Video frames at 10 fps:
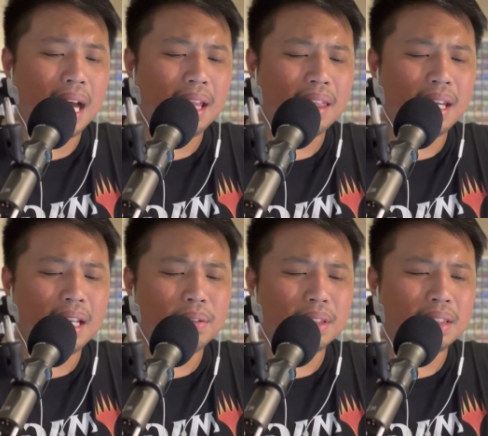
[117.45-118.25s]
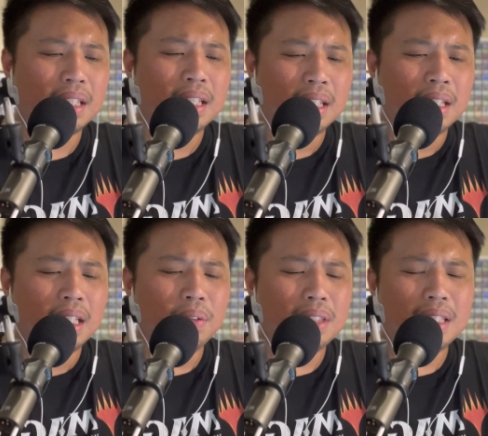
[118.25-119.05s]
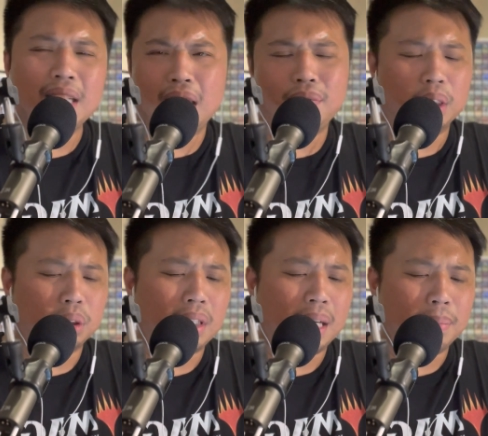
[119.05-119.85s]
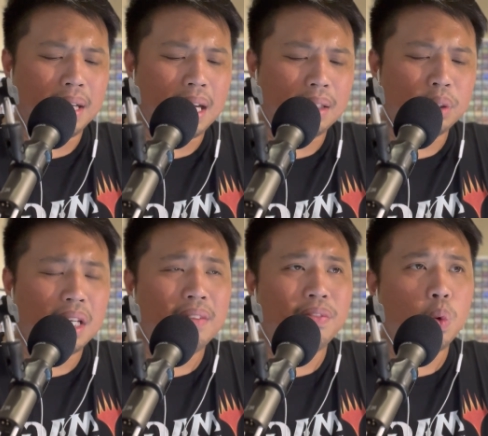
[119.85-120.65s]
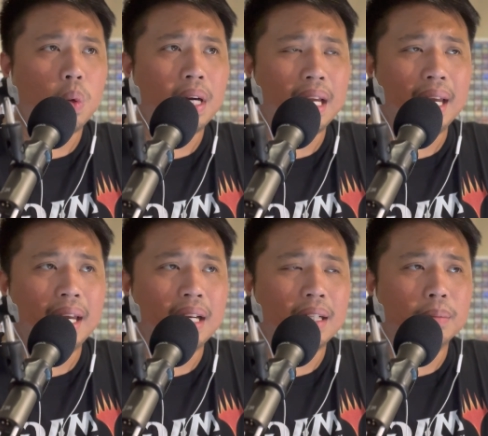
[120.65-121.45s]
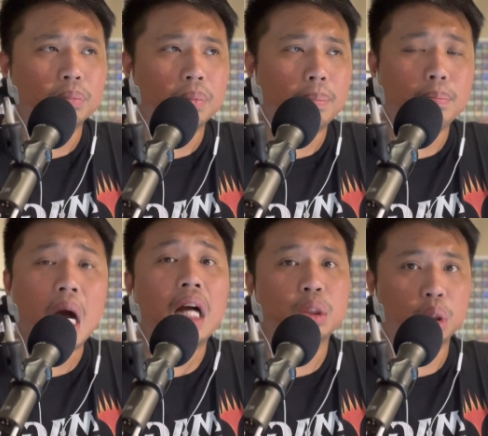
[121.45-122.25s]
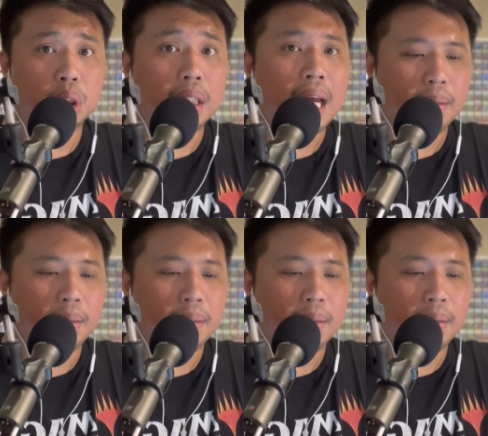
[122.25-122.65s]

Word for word: I think it was, it was an even trade, man. I traded for a um, Mox Jet,